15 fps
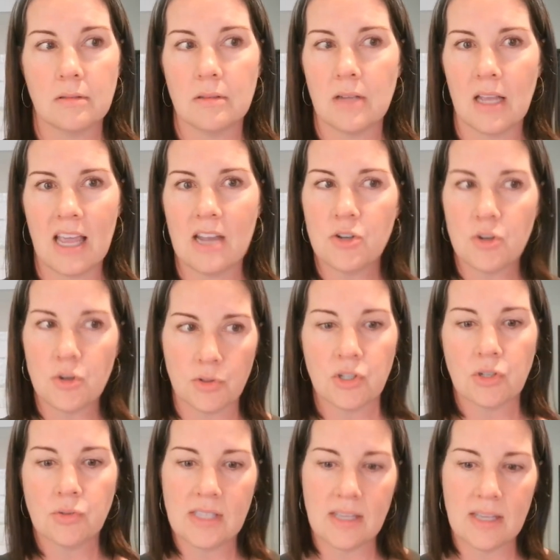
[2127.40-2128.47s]

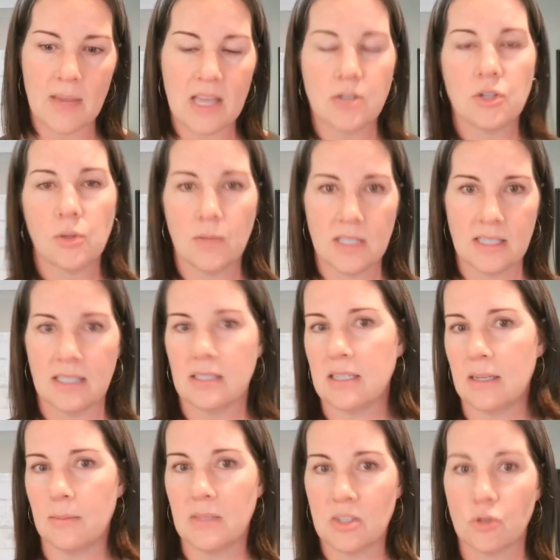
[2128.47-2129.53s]
introduce them into a
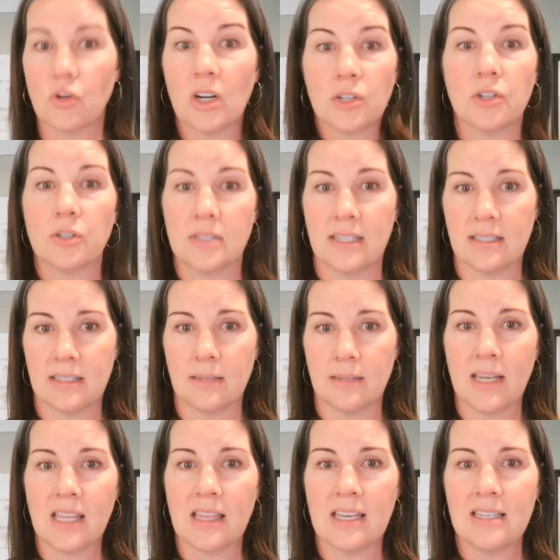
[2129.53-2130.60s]
system, a structured system
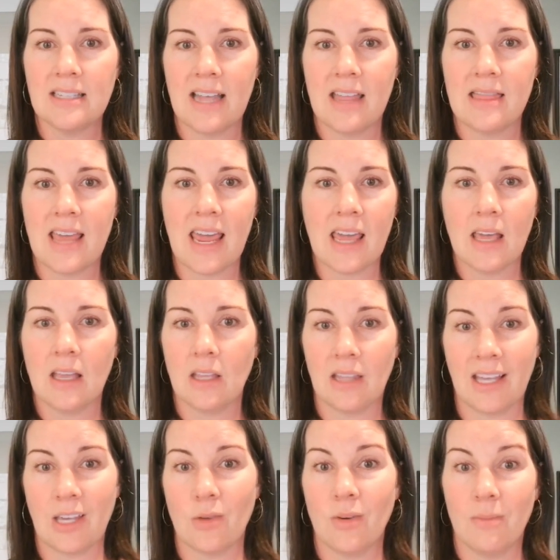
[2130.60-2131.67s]
like this, and they
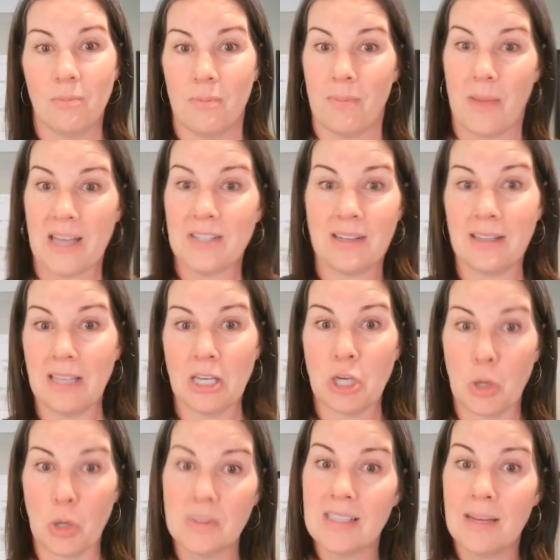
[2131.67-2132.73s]
like you basically
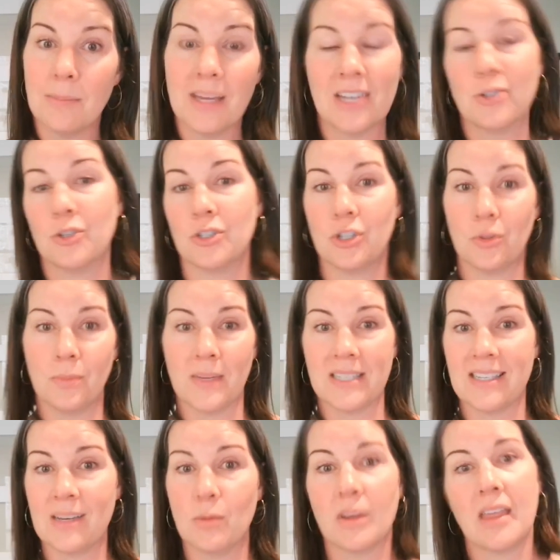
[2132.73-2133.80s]
ghost them because you're too
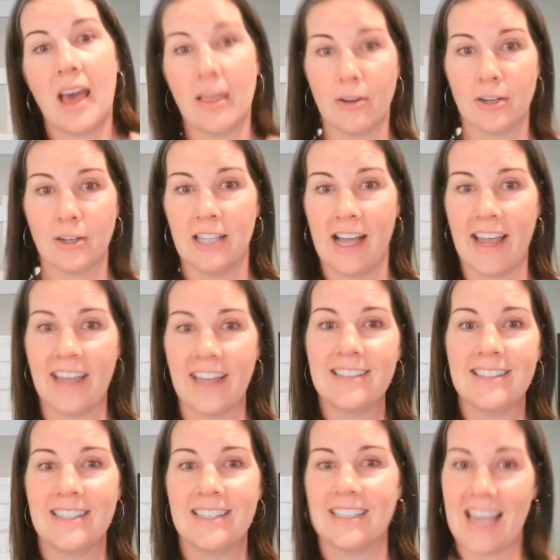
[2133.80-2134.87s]
busy with other clients
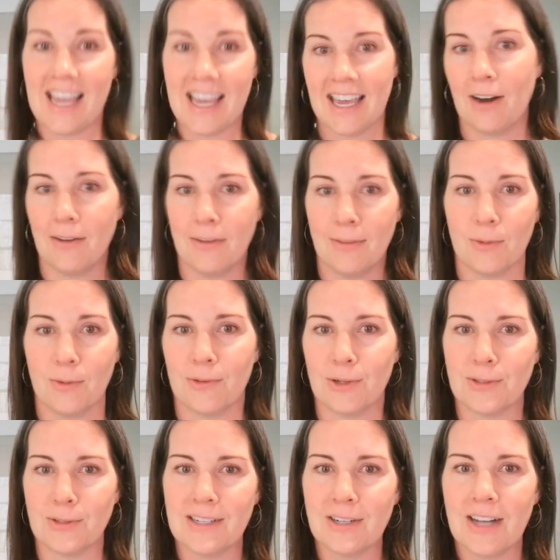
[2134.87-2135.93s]
to take care of the
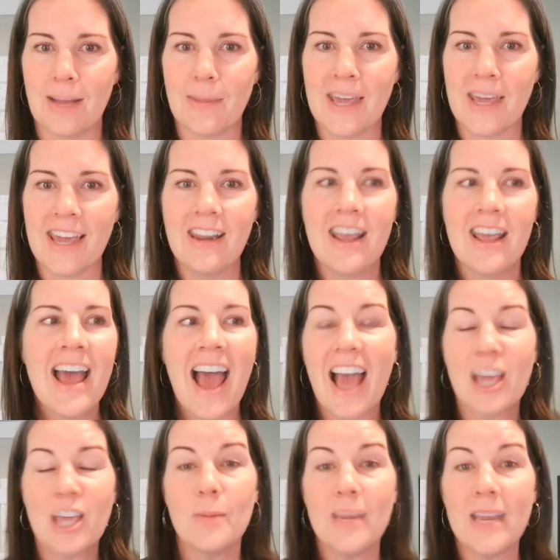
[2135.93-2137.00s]
referrals that are coming in,
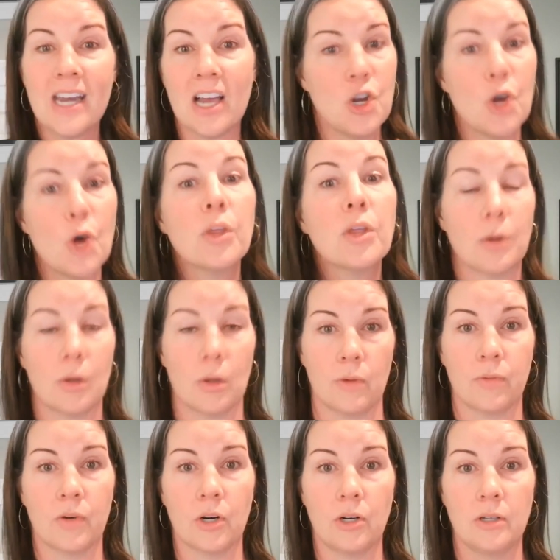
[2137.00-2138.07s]
and you may not know they're a
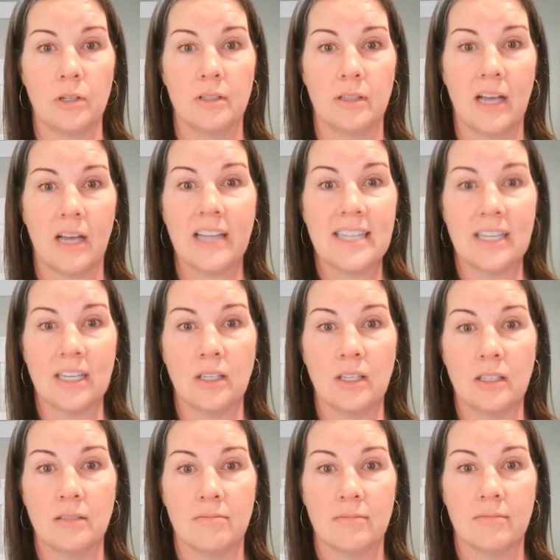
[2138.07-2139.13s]
referral
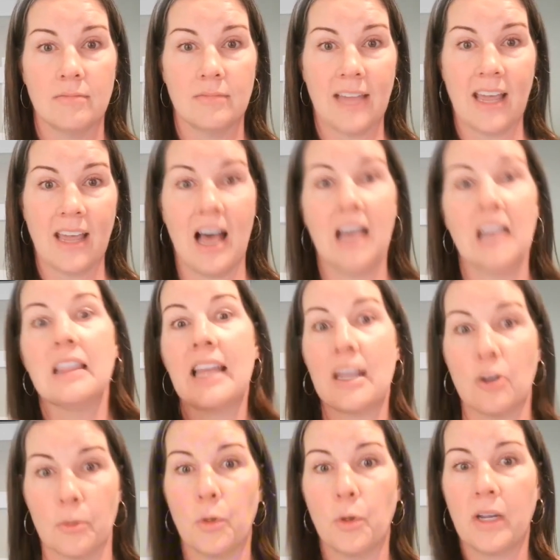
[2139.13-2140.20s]
until like a
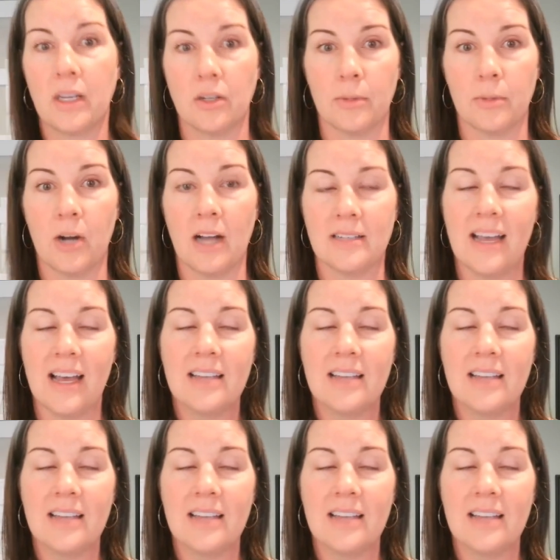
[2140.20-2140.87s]
later point in your process.